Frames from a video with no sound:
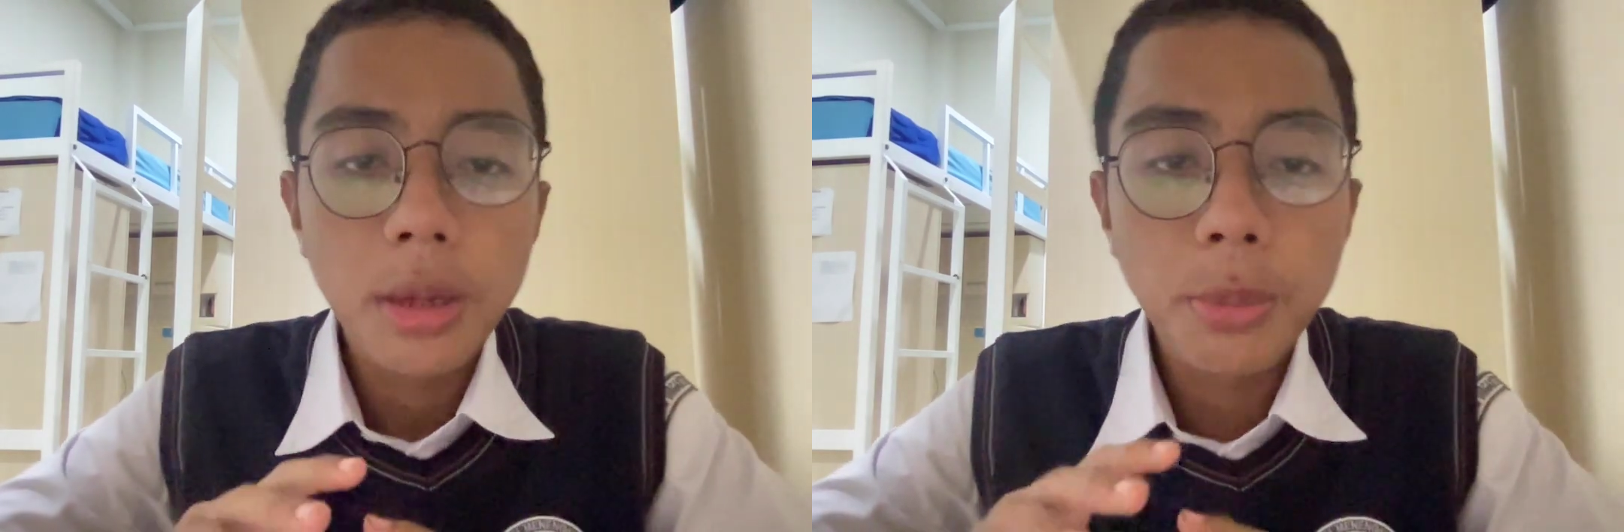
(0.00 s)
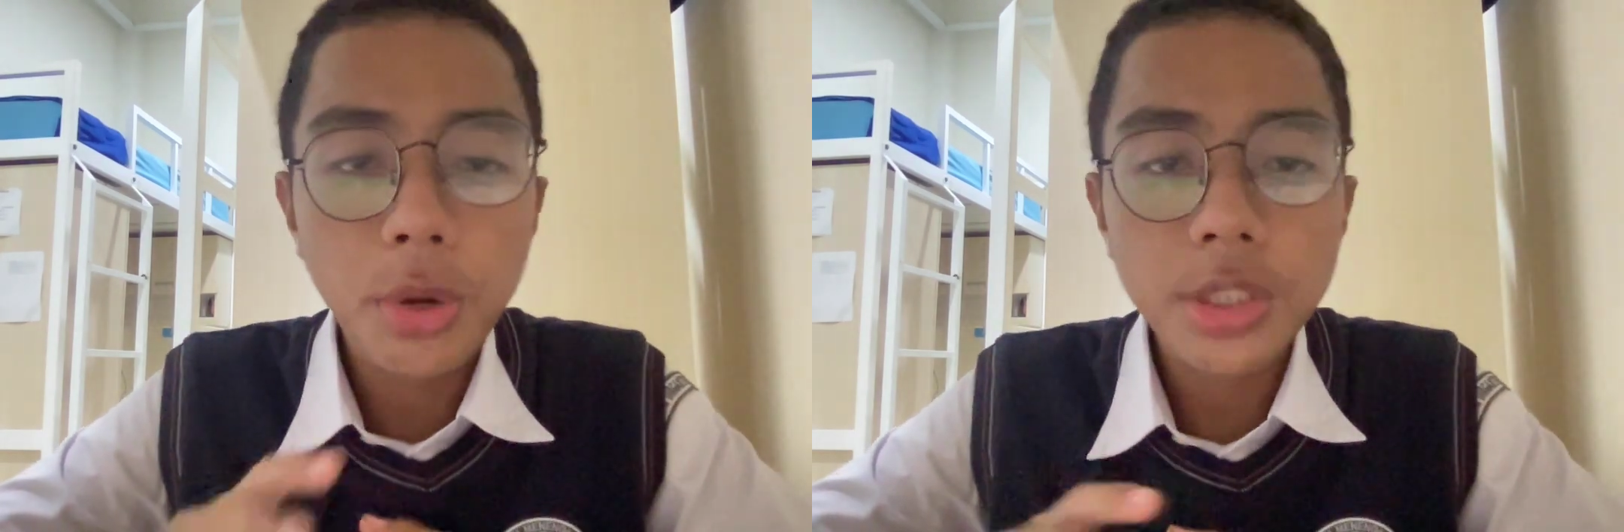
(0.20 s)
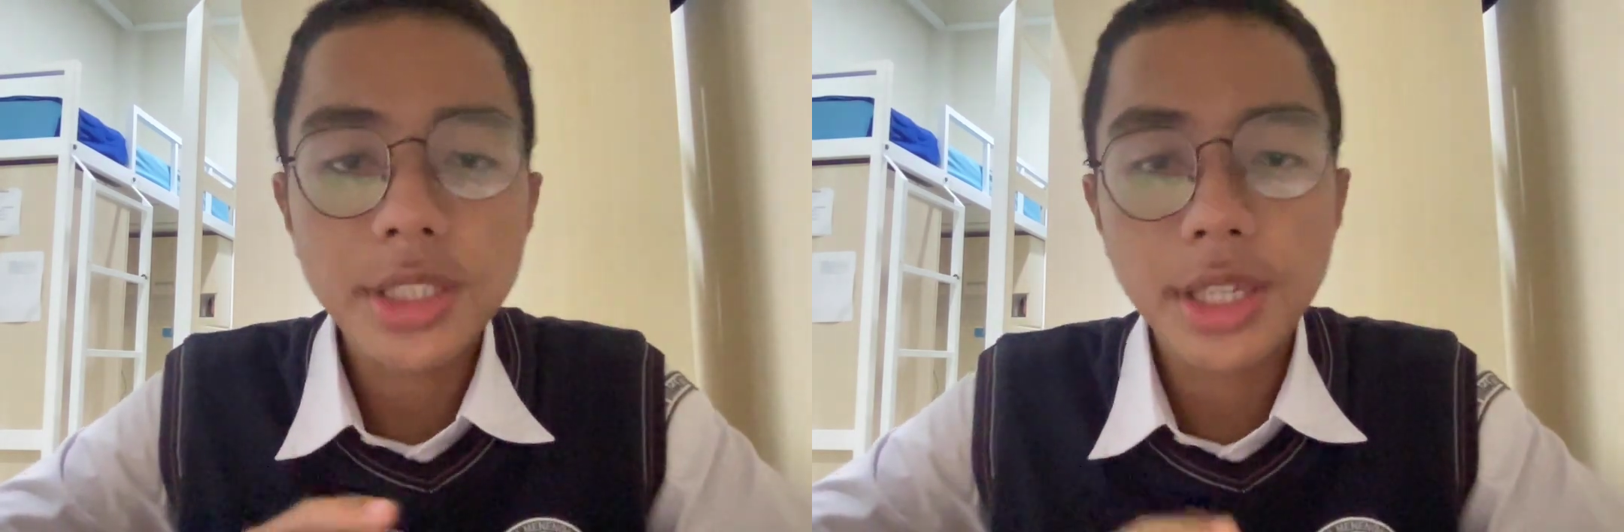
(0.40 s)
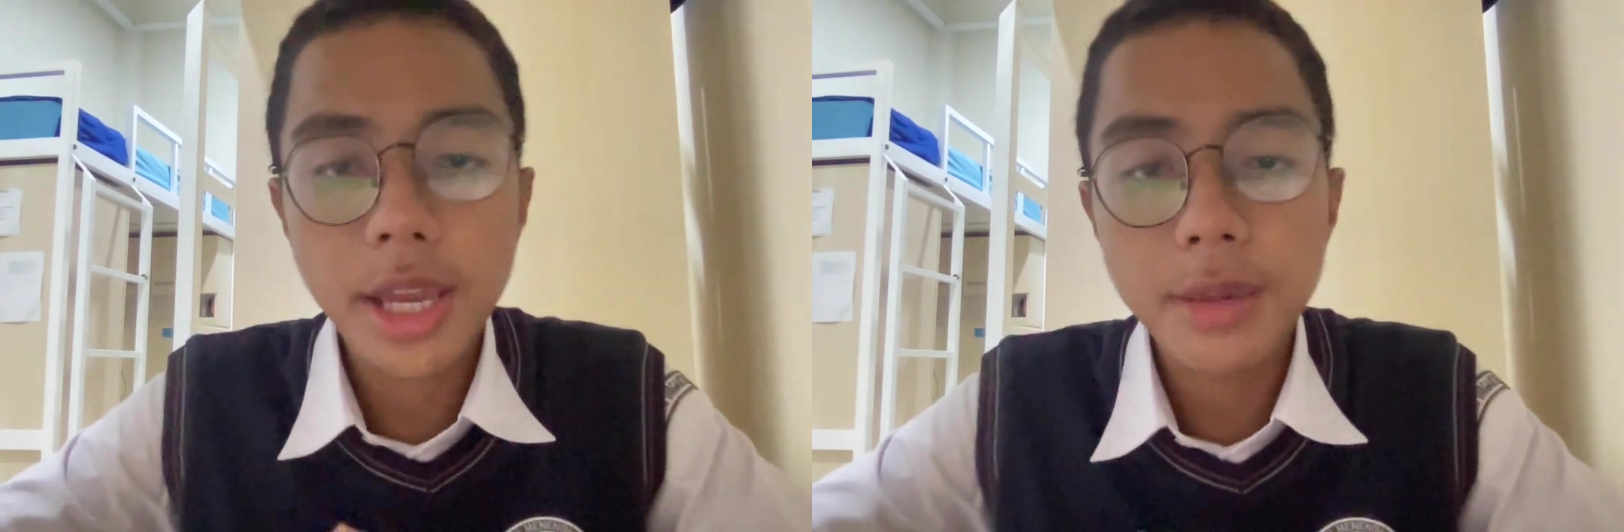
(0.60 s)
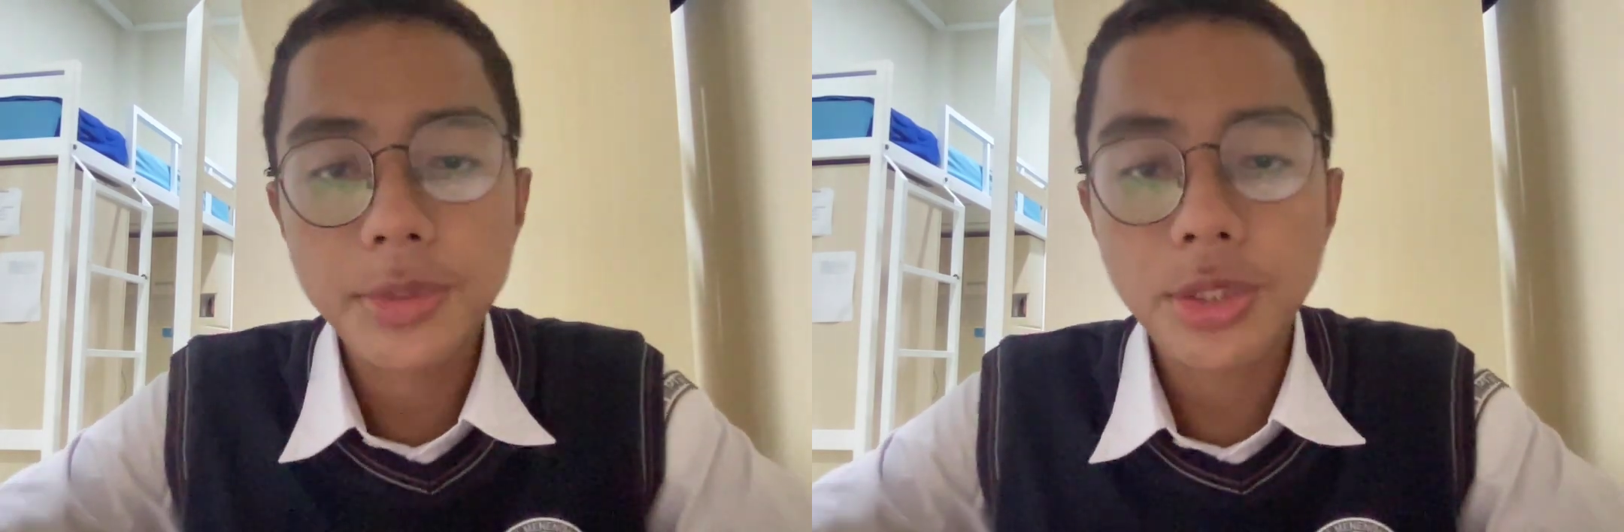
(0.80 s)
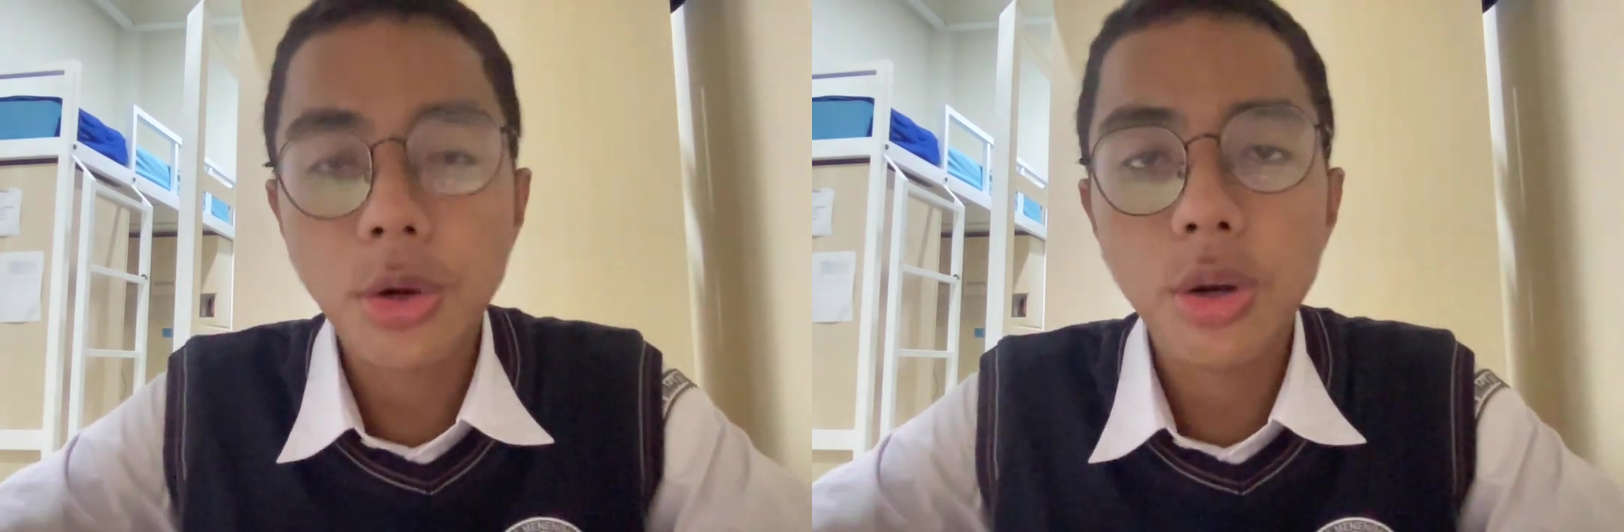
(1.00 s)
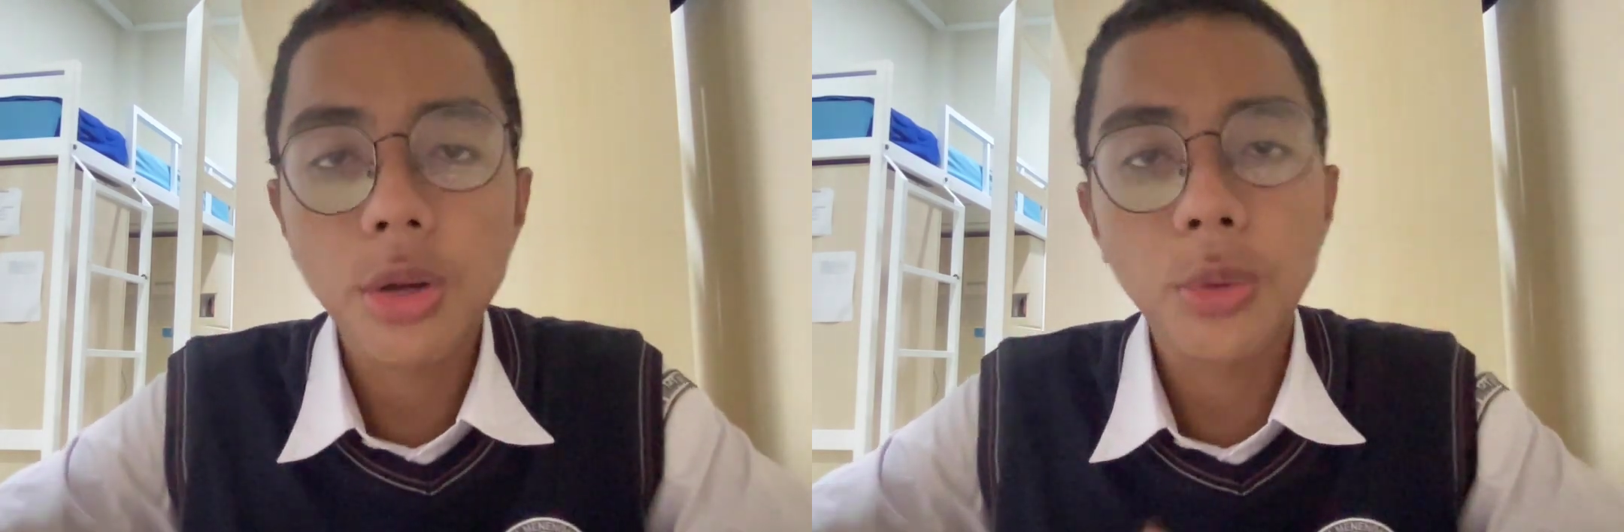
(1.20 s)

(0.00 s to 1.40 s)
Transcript: Bros. Games or